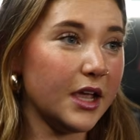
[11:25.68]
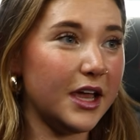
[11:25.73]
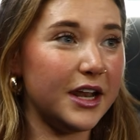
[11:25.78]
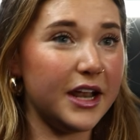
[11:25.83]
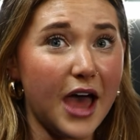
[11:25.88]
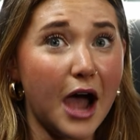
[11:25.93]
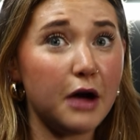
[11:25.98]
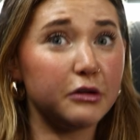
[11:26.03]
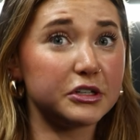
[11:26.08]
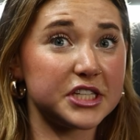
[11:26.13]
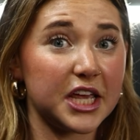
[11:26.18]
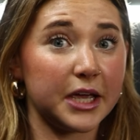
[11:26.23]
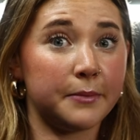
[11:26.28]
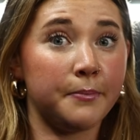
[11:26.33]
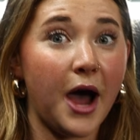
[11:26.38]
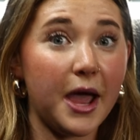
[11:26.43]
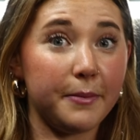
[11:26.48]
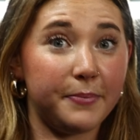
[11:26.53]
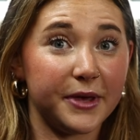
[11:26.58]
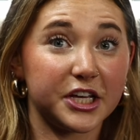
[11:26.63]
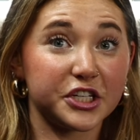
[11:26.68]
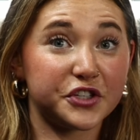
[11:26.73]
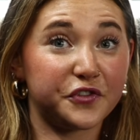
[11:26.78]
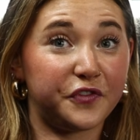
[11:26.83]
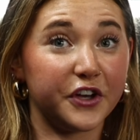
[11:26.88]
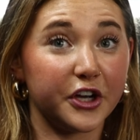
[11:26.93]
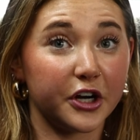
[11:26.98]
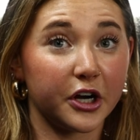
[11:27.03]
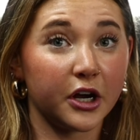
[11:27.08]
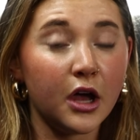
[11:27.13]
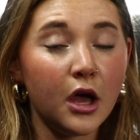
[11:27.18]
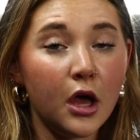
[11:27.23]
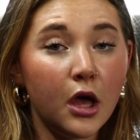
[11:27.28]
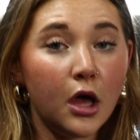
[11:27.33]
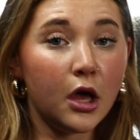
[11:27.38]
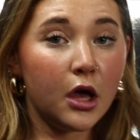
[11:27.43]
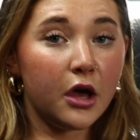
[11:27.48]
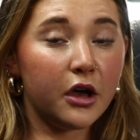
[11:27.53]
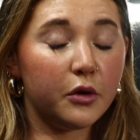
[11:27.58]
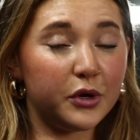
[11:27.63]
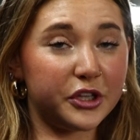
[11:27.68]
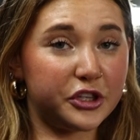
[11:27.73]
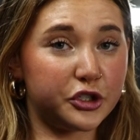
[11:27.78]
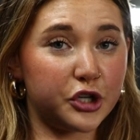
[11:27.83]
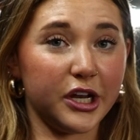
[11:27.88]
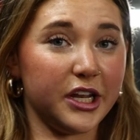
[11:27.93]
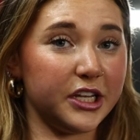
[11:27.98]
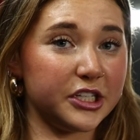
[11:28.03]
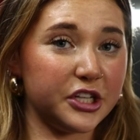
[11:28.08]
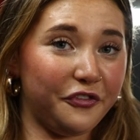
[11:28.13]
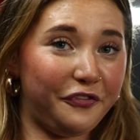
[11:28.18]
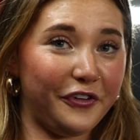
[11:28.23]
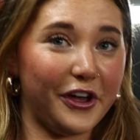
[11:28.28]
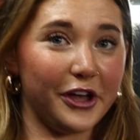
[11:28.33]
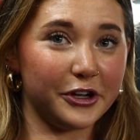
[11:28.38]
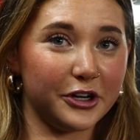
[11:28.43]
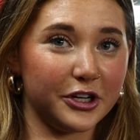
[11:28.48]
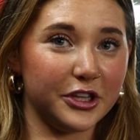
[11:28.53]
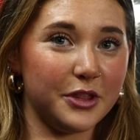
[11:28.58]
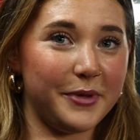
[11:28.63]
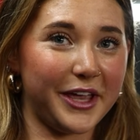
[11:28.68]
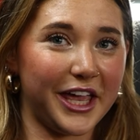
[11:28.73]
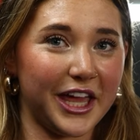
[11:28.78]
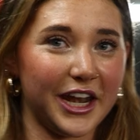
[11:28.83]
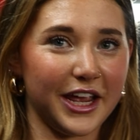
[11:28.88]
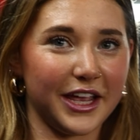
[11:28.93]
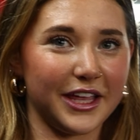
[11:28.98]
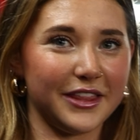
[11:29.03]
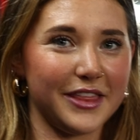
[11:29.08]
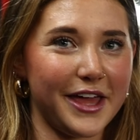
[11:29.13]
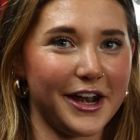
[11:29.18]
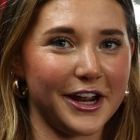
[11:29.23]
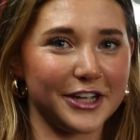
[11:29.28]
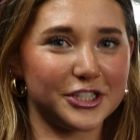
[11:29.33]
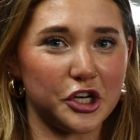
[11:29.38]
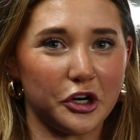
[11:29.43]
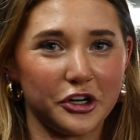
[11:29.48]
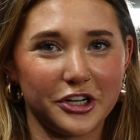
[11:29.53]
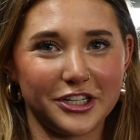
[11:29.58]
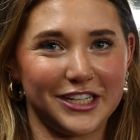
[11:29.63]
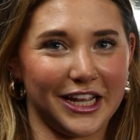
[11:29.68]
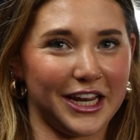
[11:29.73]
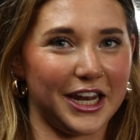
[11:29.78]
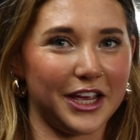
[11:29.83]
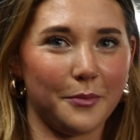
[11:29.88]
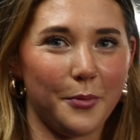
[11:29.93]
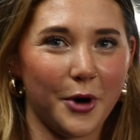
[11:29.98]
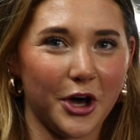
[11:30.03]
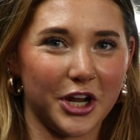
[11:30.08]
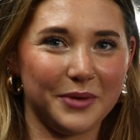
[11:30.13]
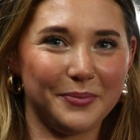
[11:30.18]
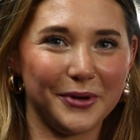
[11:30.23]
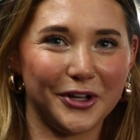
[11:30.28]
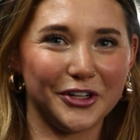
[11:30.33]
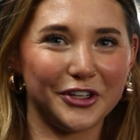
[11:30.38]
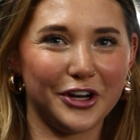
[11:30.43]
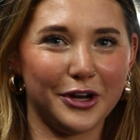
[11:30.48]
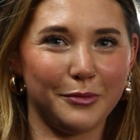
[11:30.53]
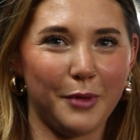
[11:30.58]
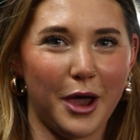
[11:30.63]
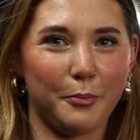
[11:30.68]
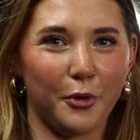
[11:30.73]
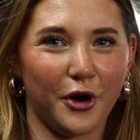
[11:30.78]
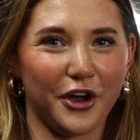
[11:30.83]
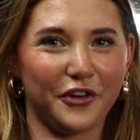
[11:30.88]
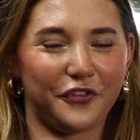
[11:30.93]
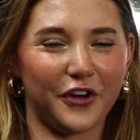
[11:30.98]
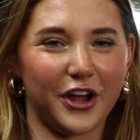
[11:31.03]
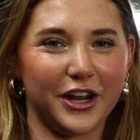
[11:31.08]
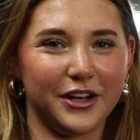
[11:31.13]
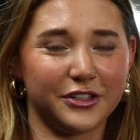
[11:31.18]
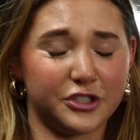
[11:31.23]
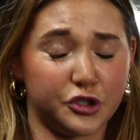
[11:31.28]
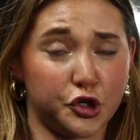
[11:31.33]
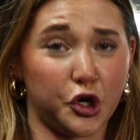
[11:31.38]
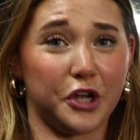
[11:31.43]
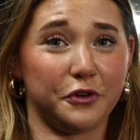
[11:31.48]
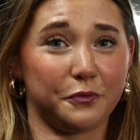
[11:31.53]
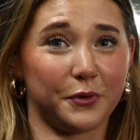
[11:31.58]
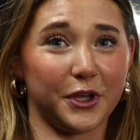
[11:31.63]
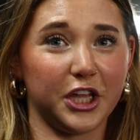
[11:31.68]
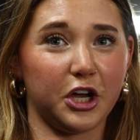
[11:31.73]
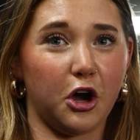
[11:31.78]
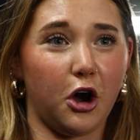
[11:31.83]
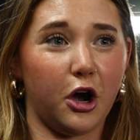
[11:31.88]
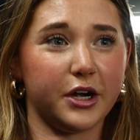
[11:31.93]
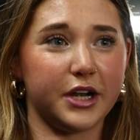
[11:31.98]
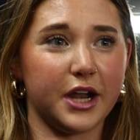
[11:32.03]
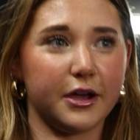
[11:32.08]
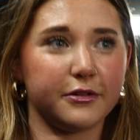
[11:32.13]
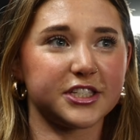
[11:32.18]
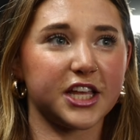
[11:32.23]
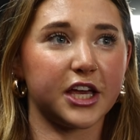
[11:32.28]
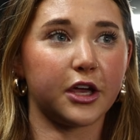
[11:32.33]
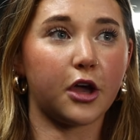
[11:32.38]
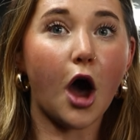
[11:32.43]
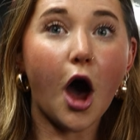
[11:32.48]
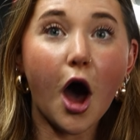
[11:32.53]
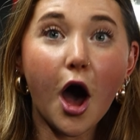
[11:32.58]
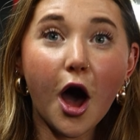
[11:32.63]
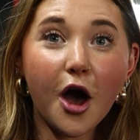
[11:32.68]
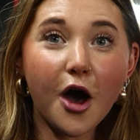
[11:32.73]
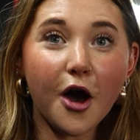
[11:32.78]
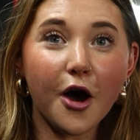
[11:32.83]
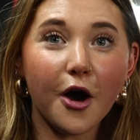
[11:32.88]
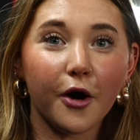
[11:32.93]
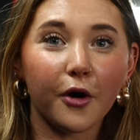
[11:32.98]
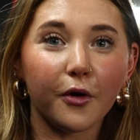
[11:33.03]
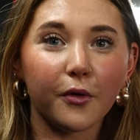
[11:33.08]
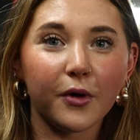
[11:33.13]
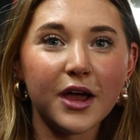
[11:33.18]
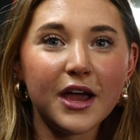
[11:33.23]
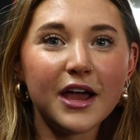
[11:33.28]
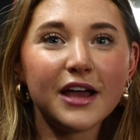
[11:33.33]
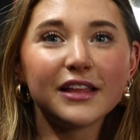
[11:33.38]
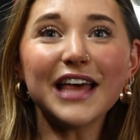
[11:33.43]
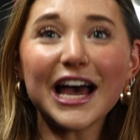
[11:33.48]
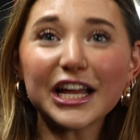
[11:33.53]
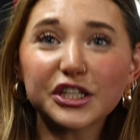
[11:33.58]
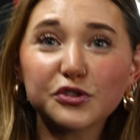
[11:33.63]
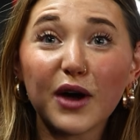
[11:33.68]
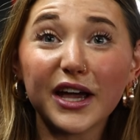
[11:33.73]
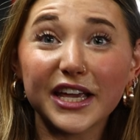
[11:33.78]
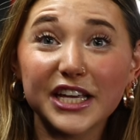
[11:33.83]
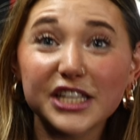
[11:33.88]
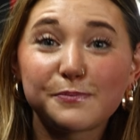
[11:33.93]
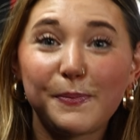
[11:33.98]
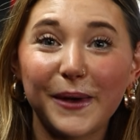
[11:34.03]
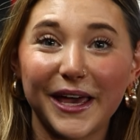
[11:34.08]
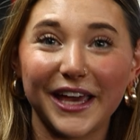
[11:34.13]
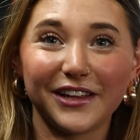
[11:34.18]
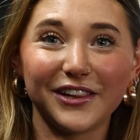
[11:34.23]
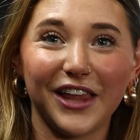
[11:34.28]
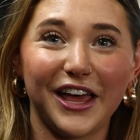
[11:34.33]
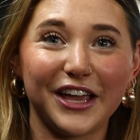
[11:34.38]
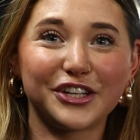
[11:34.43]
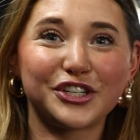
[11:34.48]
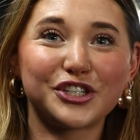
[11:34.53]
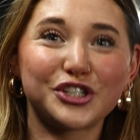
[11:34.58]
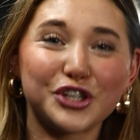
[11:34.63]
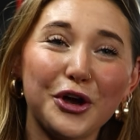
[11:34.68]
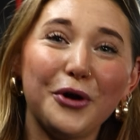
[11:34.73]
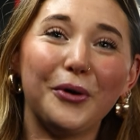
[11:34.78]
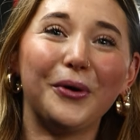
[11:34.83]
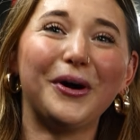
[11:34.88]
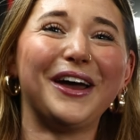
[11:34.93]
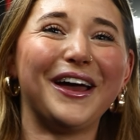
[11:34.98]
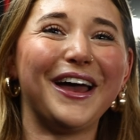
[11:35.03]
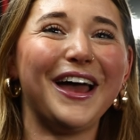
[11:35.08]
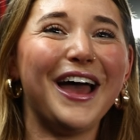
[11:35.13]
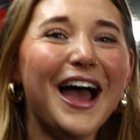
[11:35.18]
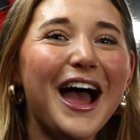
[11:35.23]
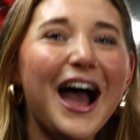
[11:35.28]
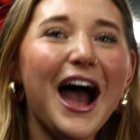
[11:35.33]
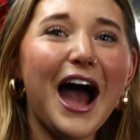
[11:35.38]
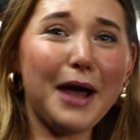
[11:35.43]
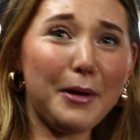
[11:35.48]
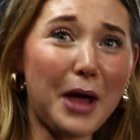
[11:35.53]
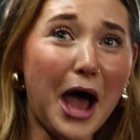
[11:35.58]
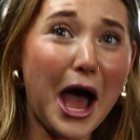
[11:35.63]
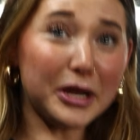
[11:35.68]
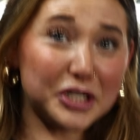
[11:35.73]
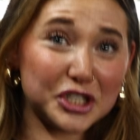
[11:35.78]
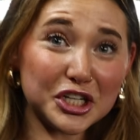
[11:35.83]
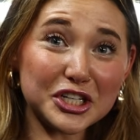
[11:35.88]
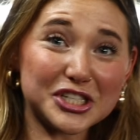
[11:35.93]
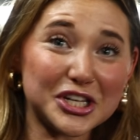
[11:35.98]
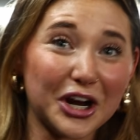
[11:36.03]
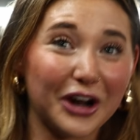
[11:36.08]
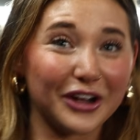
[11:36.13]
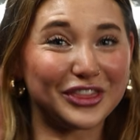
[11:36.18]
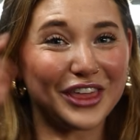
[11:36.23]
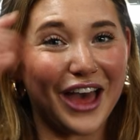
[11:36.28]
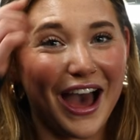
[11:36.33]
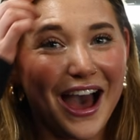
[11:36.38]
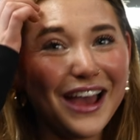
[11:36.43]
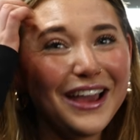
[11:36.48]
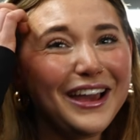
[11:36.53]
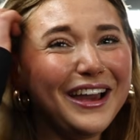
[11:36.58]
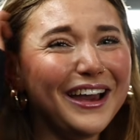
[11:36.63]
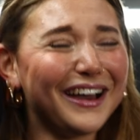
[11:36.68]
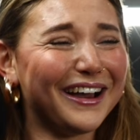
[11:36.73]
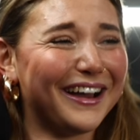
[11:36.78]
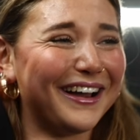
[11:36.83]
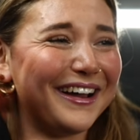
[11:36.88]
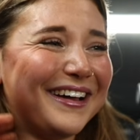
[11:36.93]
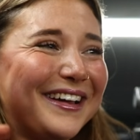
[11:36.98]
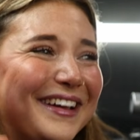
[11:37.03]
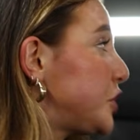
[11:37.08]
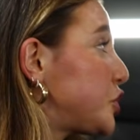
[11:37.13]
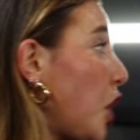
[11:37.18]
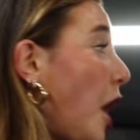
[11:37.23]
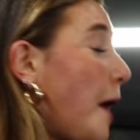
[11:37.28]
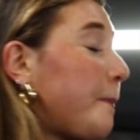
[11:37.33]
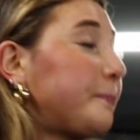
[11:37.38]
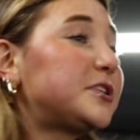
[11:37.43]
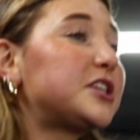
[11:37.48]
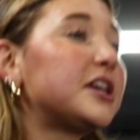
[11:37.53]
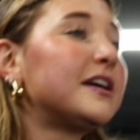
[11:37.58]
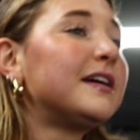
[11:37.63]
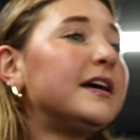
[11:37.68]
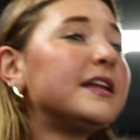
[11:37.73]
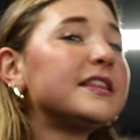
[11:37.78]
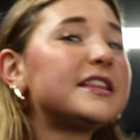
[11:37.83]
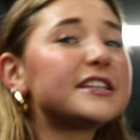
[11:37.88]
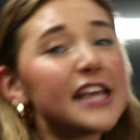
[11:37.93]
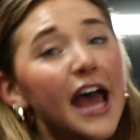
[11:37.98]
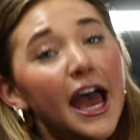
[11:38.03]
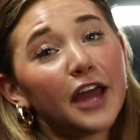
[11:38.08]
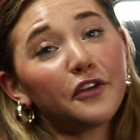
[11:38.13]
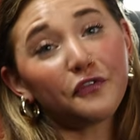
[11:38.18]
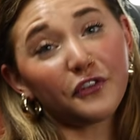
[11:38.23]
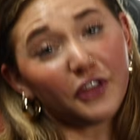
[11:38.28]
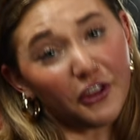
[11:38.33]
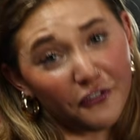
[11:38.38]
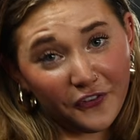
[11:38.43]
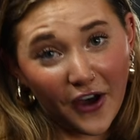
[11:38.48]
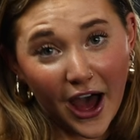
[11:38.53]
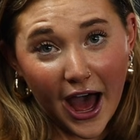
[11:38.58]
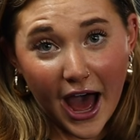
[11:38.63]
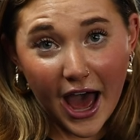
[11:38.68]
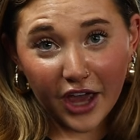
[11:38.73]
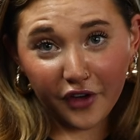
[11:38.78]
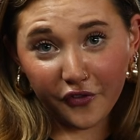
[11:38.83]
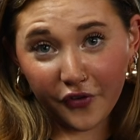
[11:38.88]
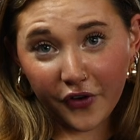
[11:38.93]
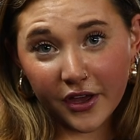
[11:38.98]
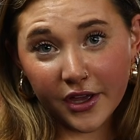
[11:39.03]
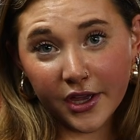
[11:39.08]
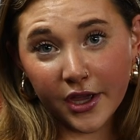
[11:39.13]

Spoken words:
And that was like my biggest fear with training till failure in the beginning. And then I started dating a bodybuilder and my boyfriend trained really hard. And I was like, oh, that's why he's big. Like, shoot, I should start that. We dropped the 10 for the 5.